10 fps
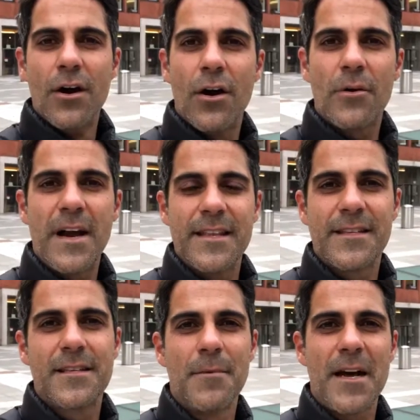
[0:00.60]
All right, this
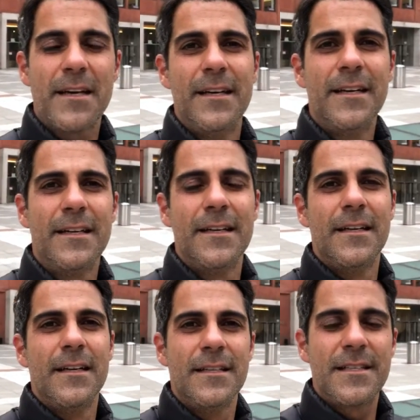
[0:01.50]
is Hamada,
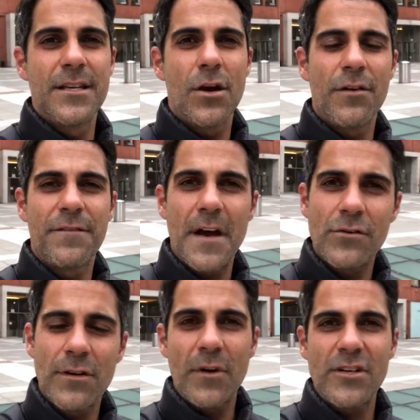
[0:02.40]
CEO and
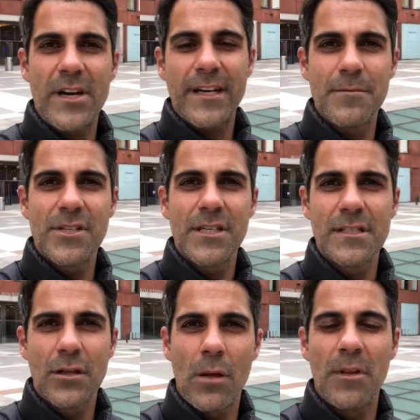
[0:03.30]
founder of Right Track Admissions,
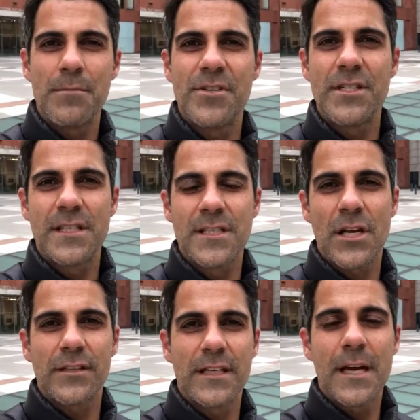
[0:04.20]
a global admissions
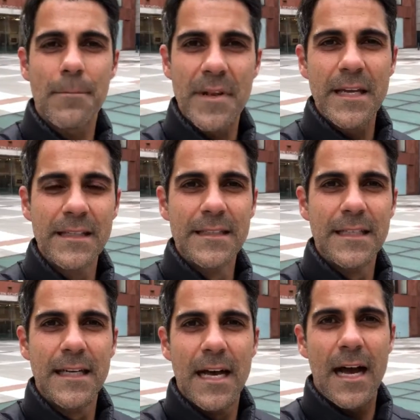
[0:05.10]
consulting company.
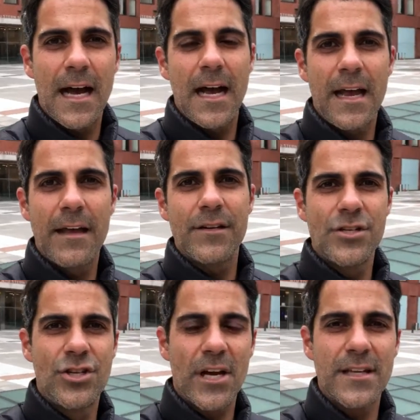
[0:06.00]
I
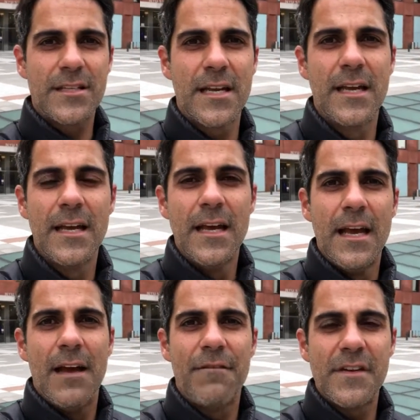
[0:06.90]
just
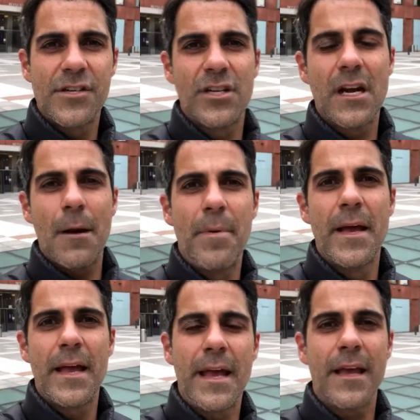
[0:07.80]
am finishing up
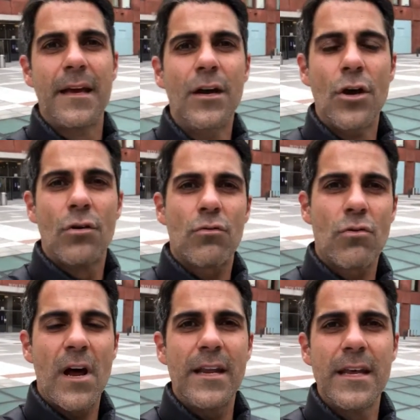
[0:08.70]
a
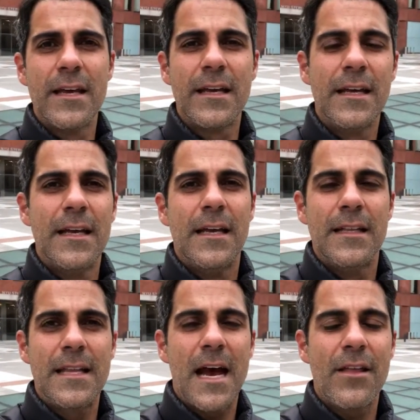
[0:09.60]
run
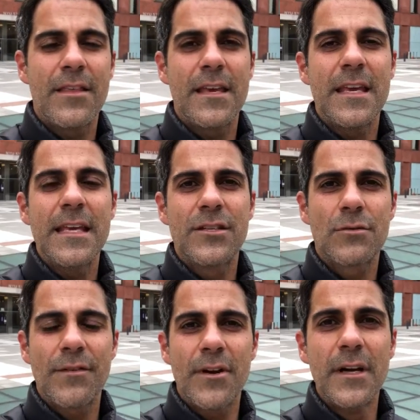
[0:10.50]
down the East
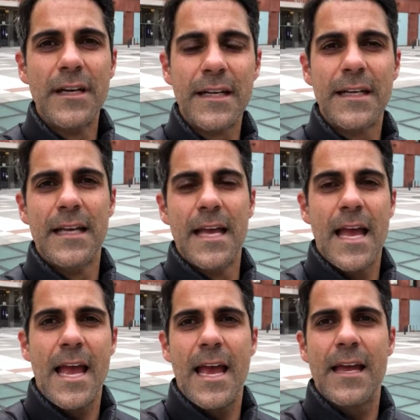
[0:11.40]
River,
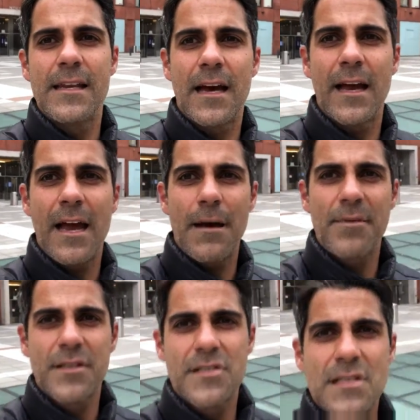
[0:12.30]
and I
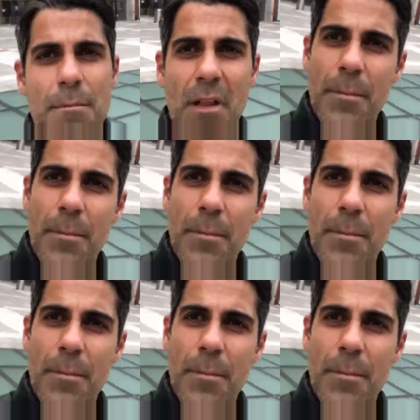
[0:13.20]
happen to stumble